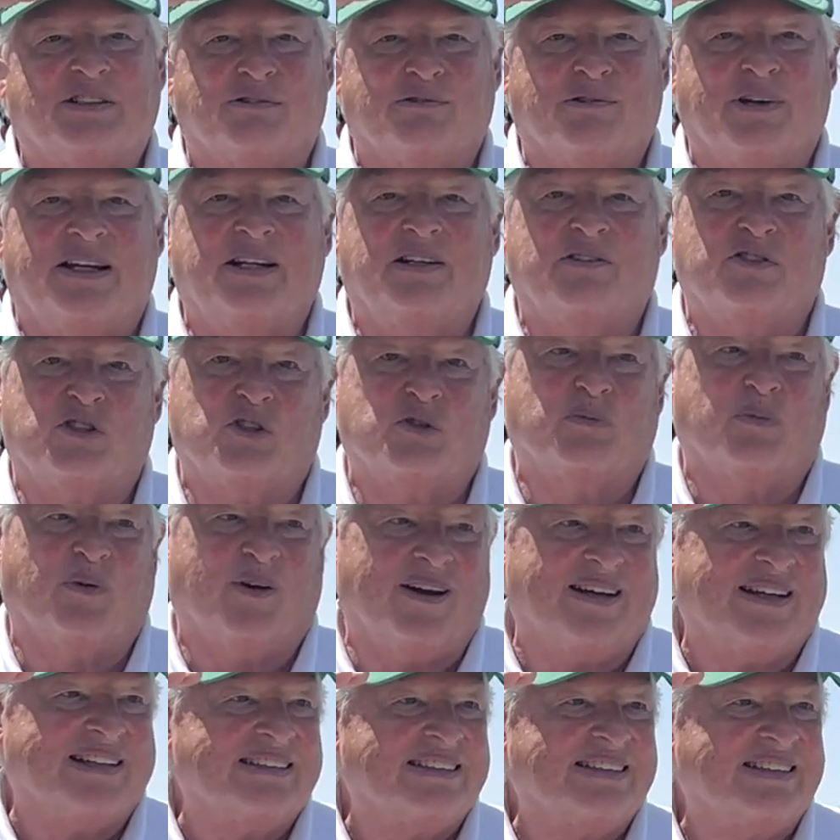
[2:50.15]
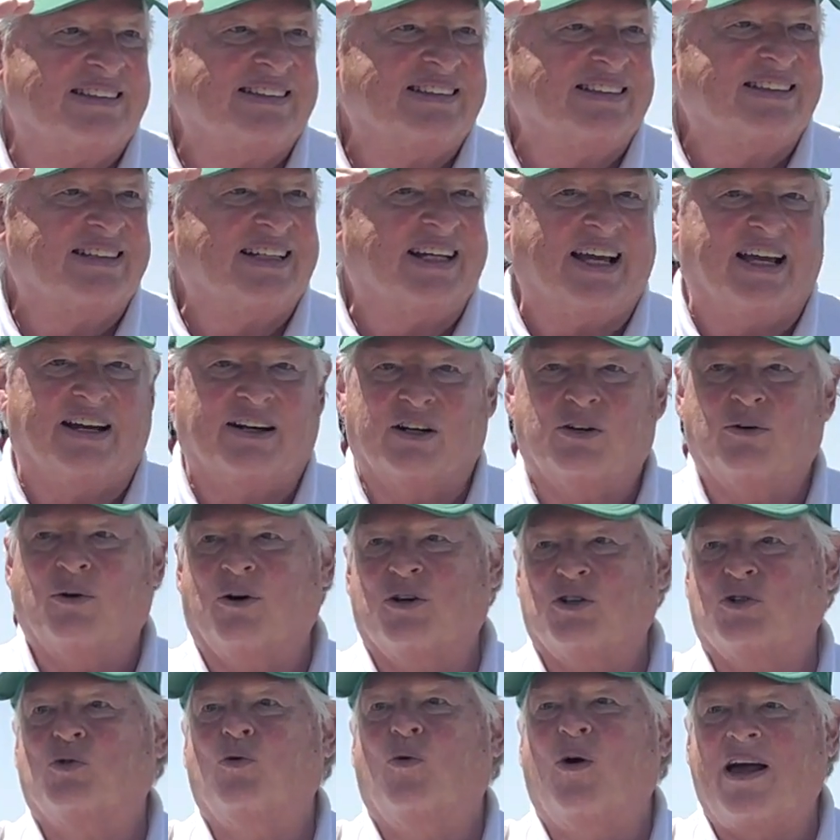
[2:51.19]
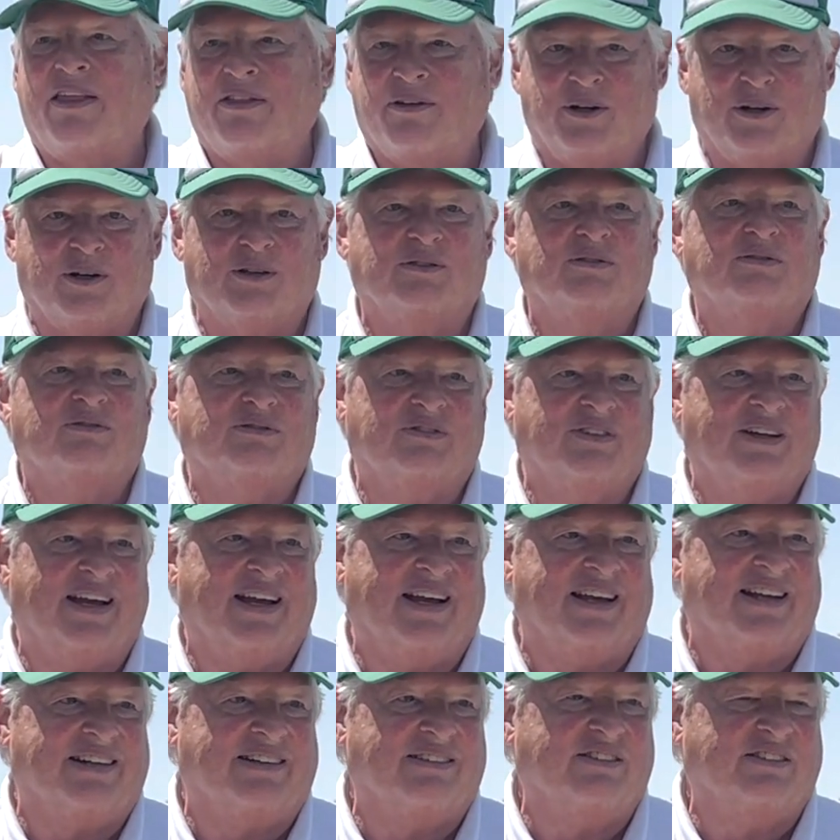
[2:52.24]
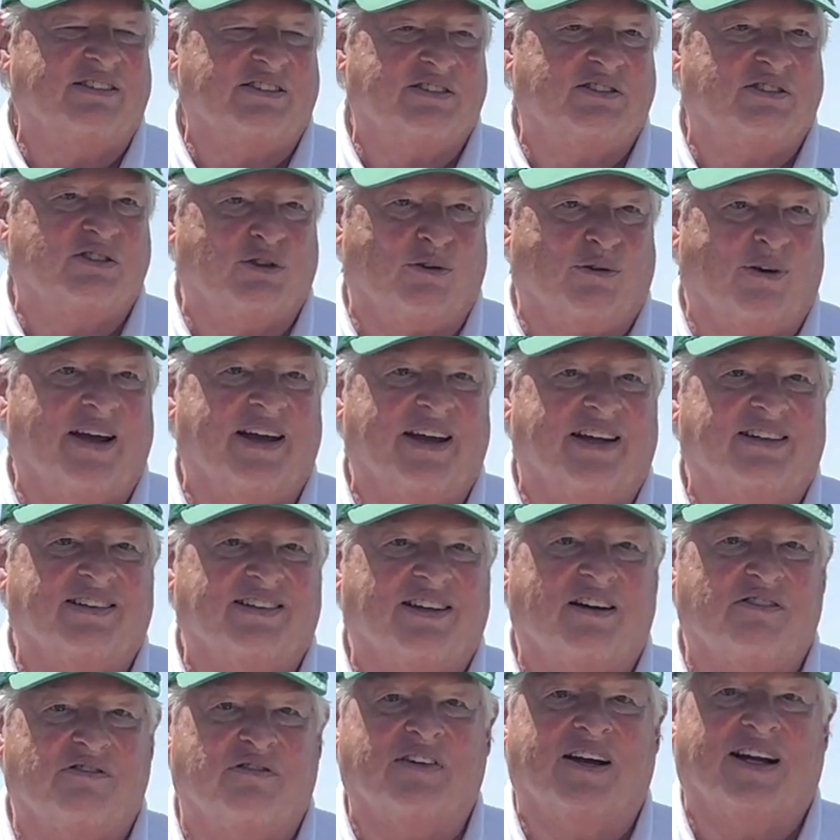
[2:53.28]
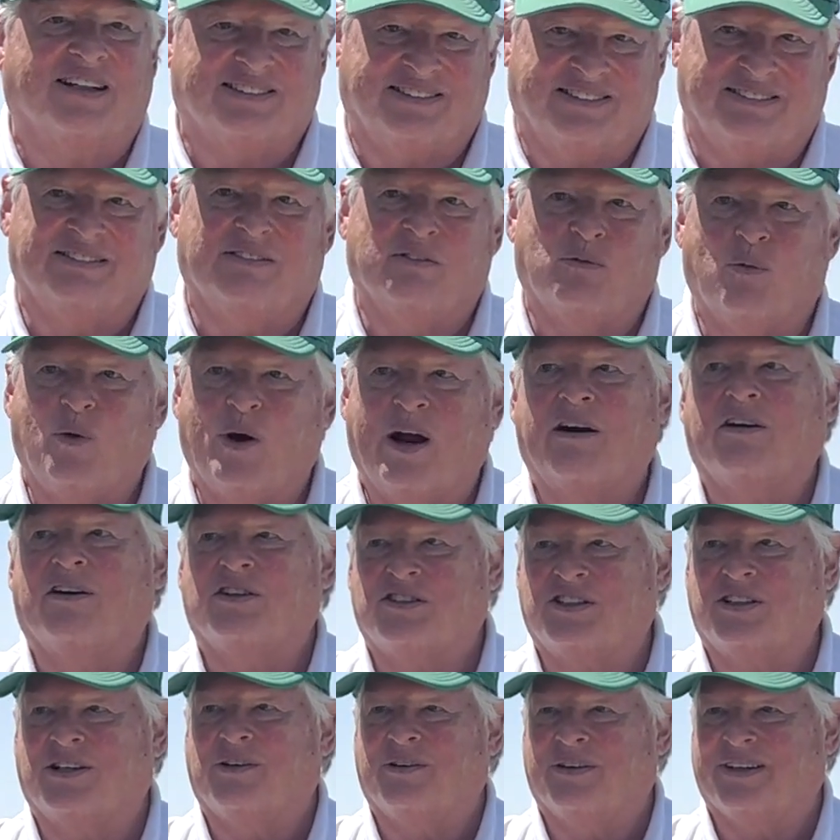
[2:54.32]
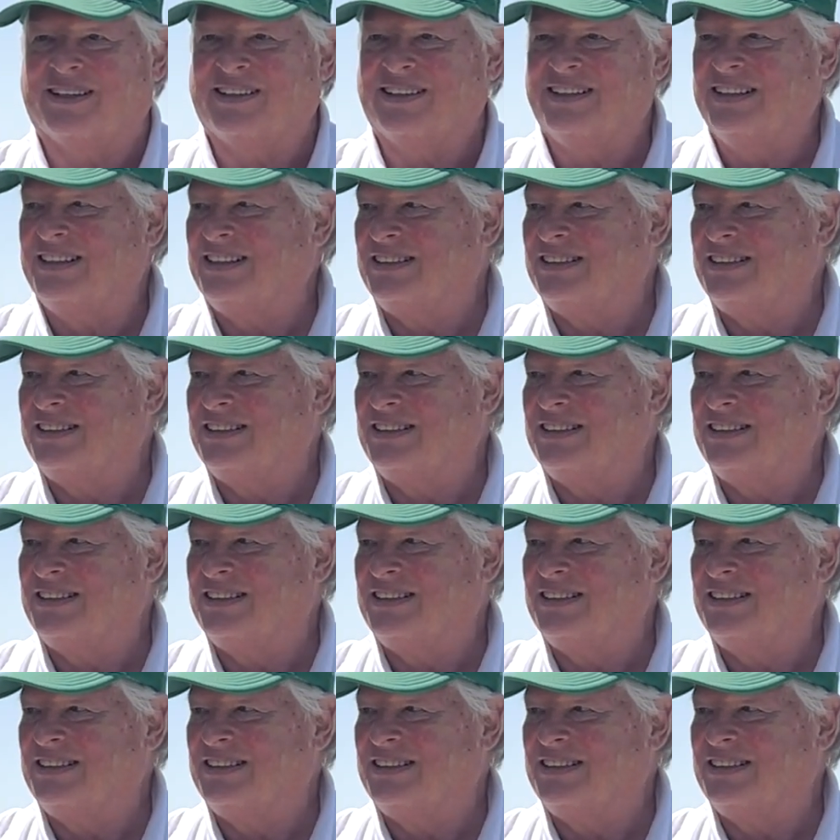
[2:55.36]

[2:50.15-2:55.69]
rate of spread, and of course weather and terrain affect where it's going.